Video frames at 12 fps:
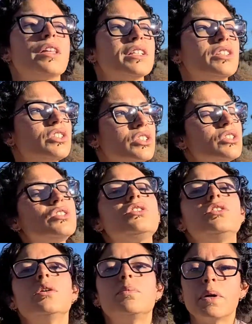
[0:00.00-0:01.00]
that's
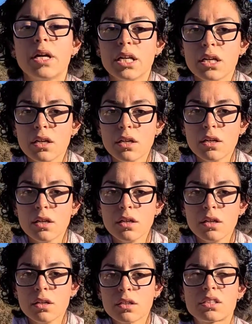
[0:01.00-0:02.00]
stupid.
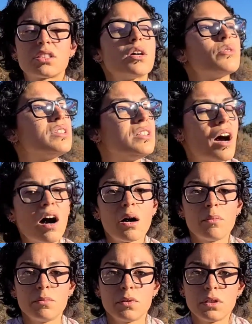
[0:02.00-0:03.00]
That's so dumb.